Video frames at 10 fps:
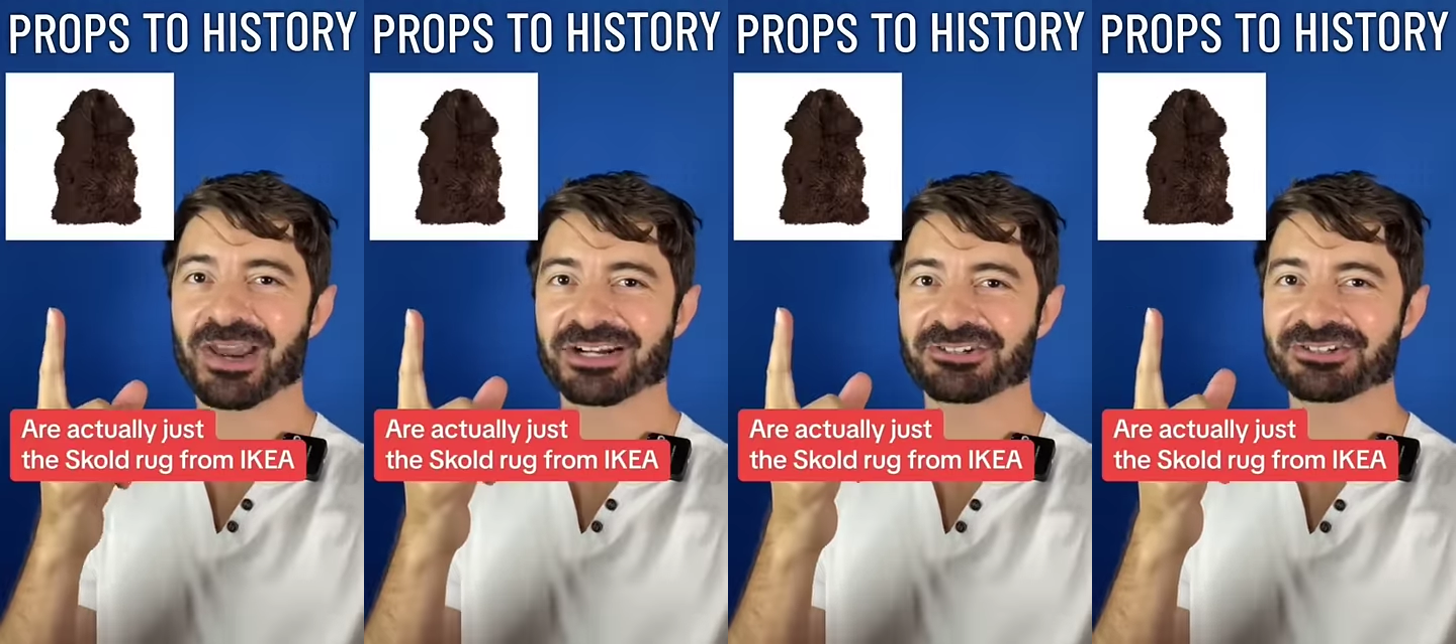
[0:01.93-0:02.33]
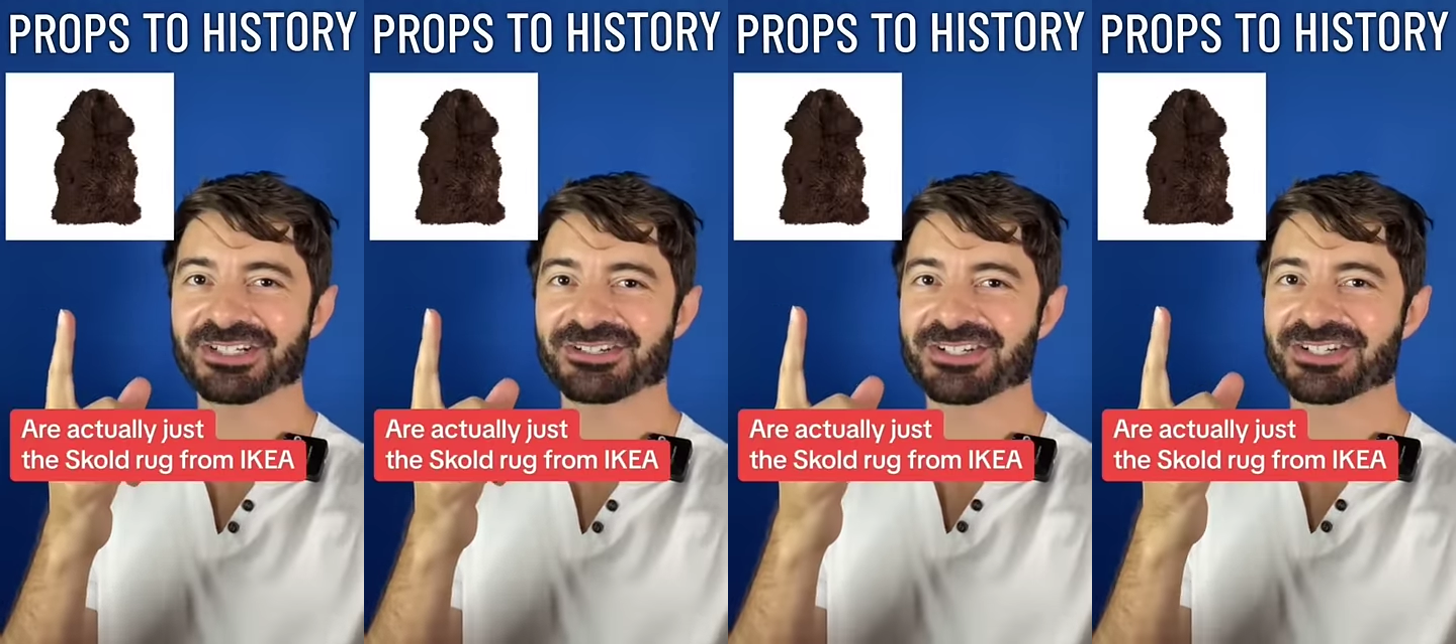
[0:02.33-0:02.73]
were
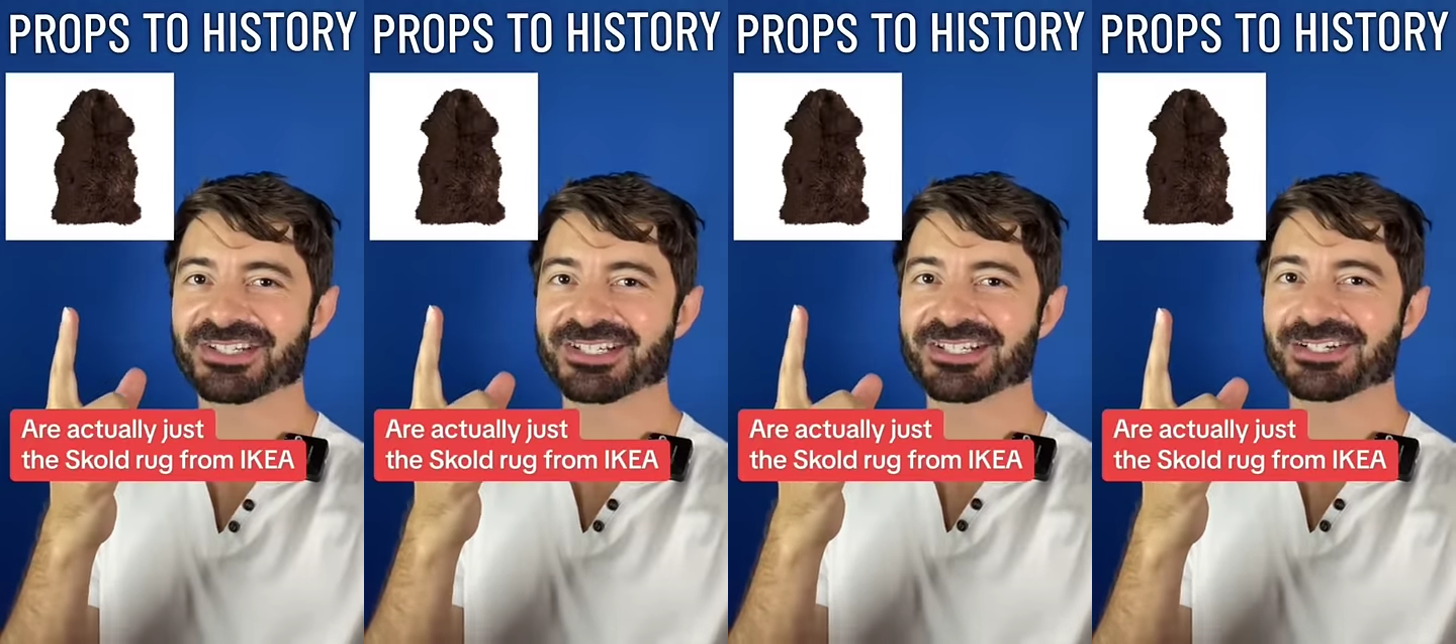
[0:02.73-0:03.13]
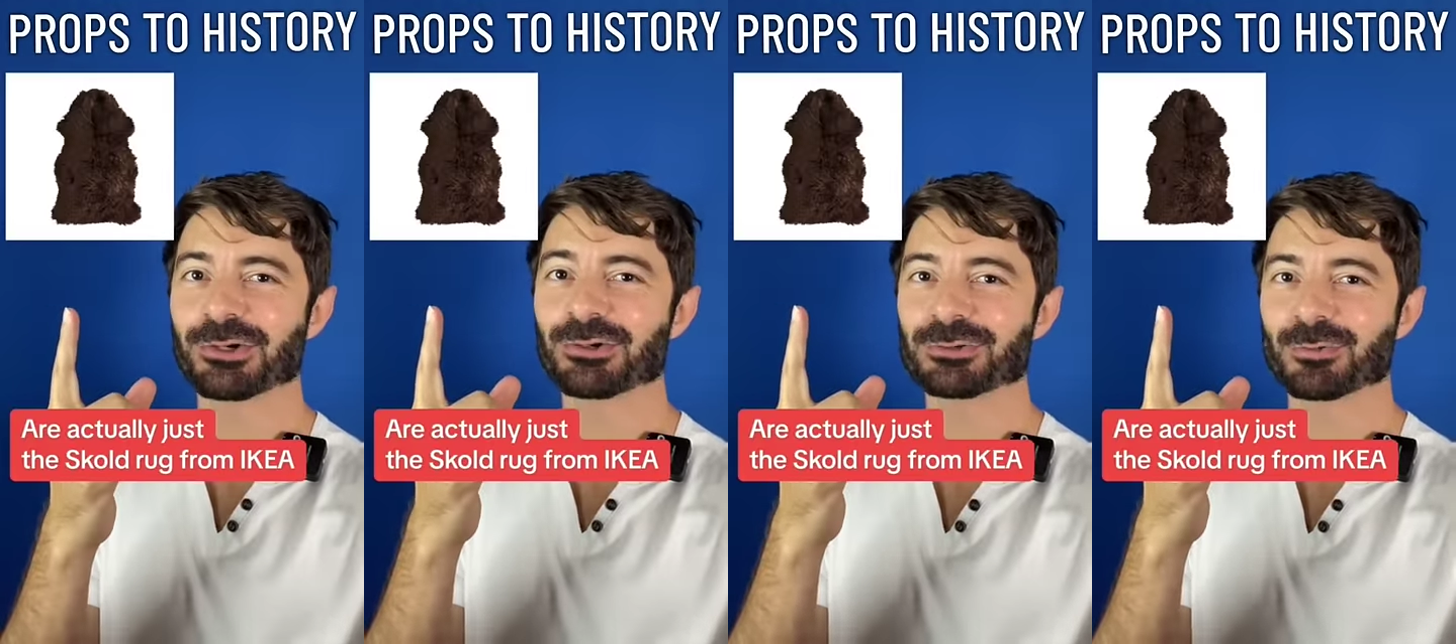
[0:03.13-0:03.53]
actually just this
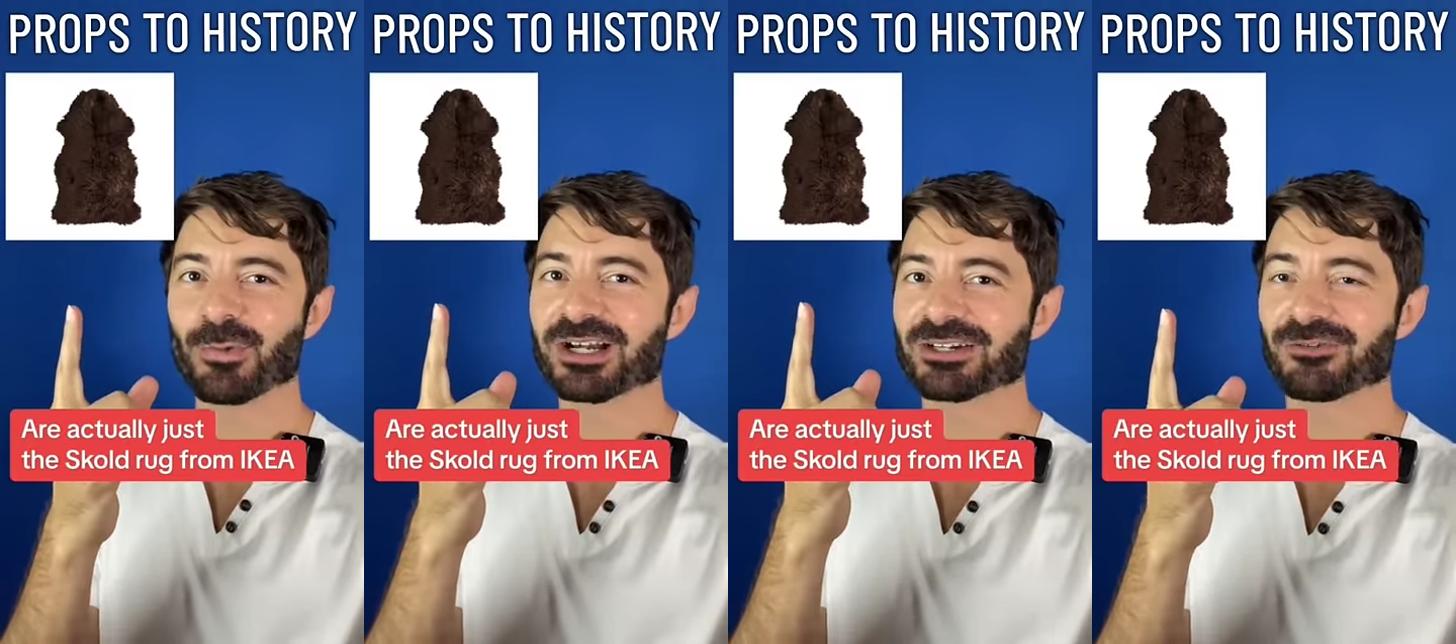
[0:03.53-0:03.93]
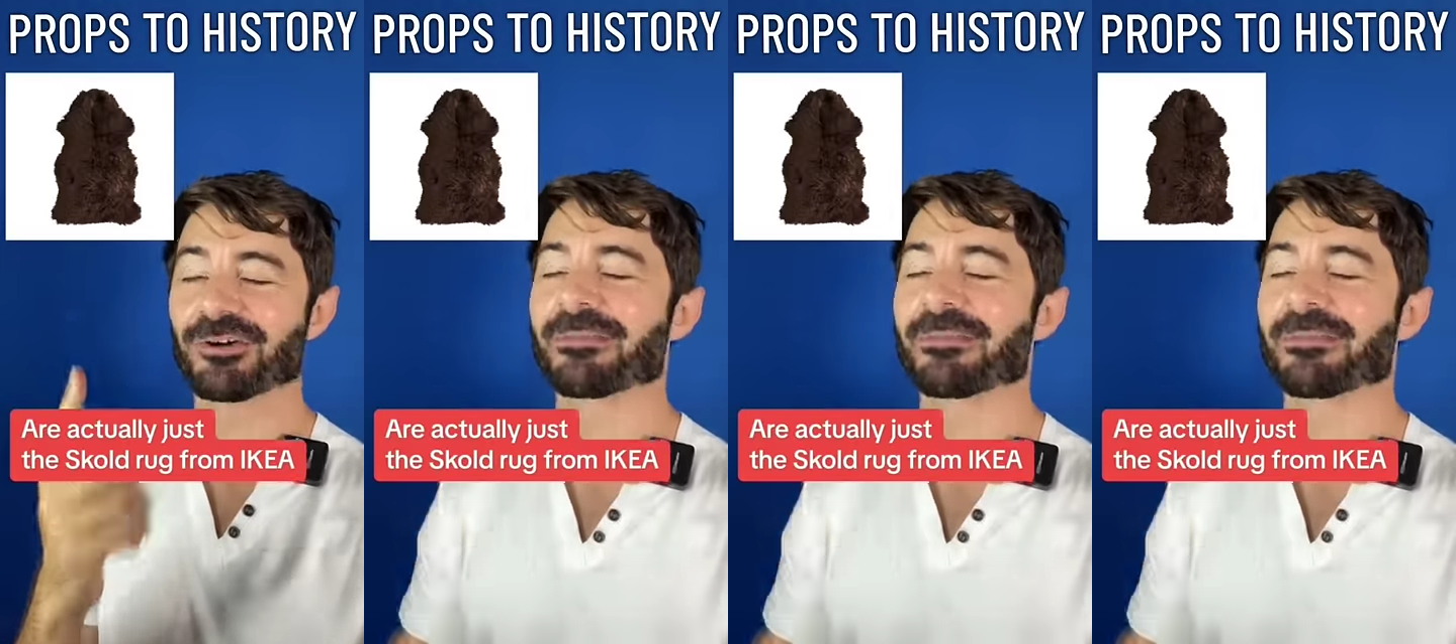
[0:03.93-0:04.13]
Skold rug